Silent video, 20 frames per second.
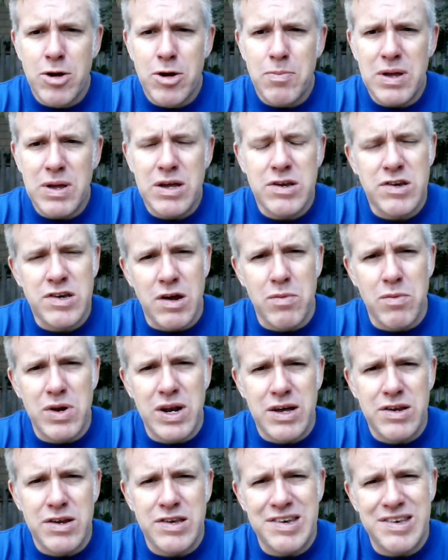because
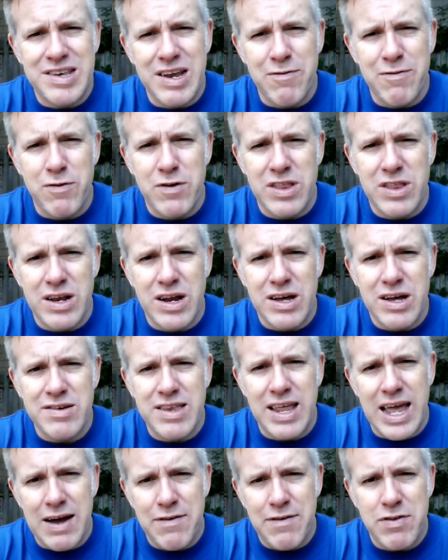someone else is different than us,
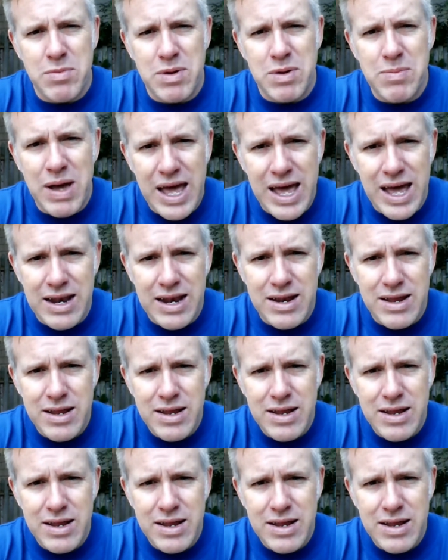they have to be bad.